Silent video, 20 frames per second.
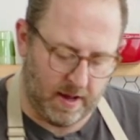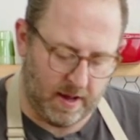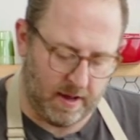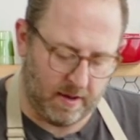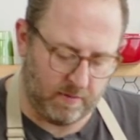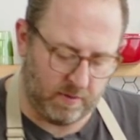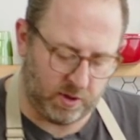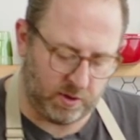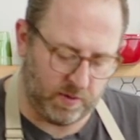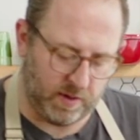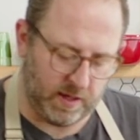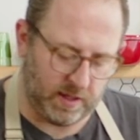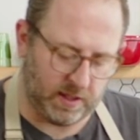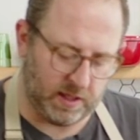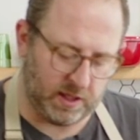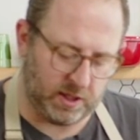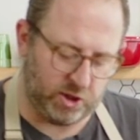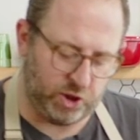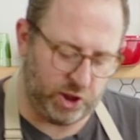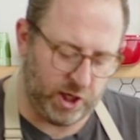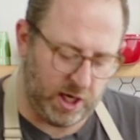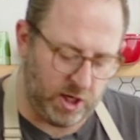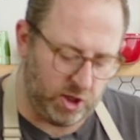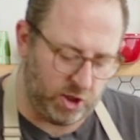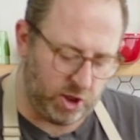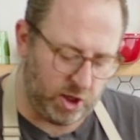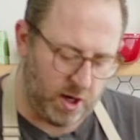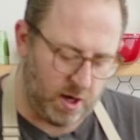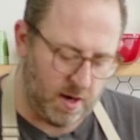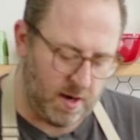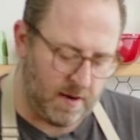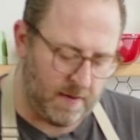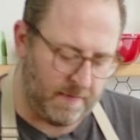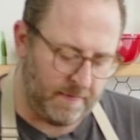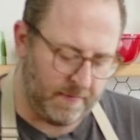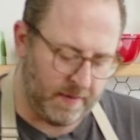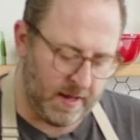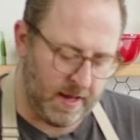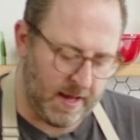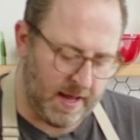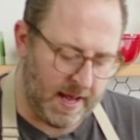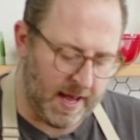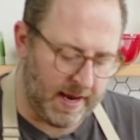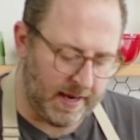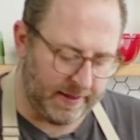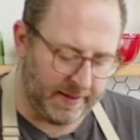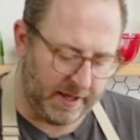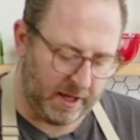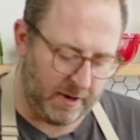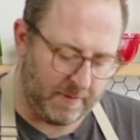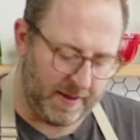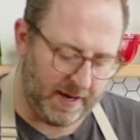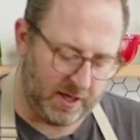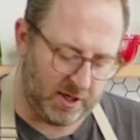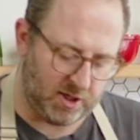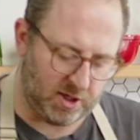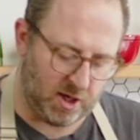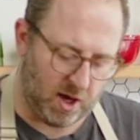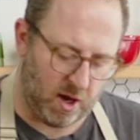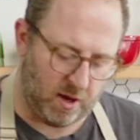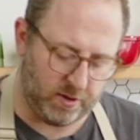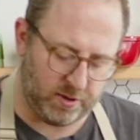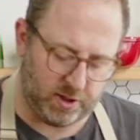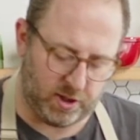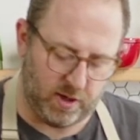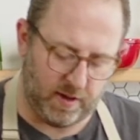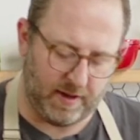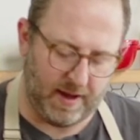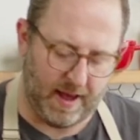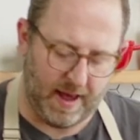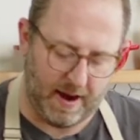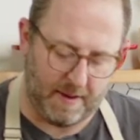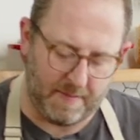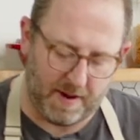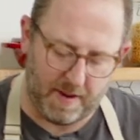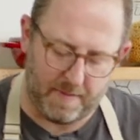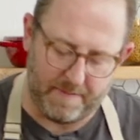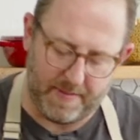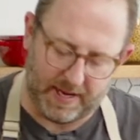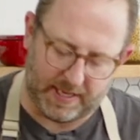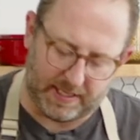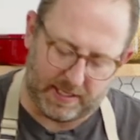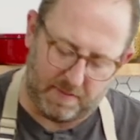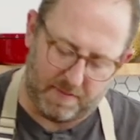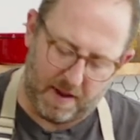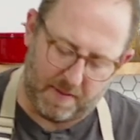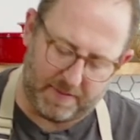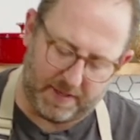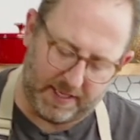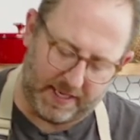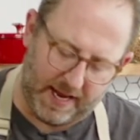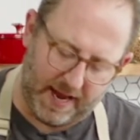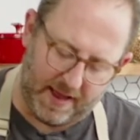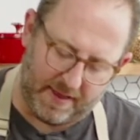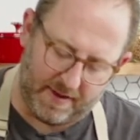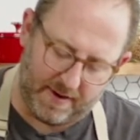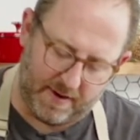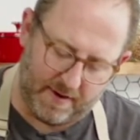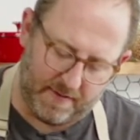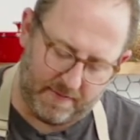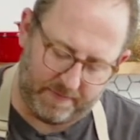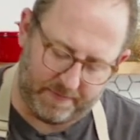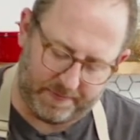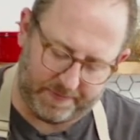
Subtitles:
Which one is this? Ginger and a little bit of salt. So again, I'm going to mix them up together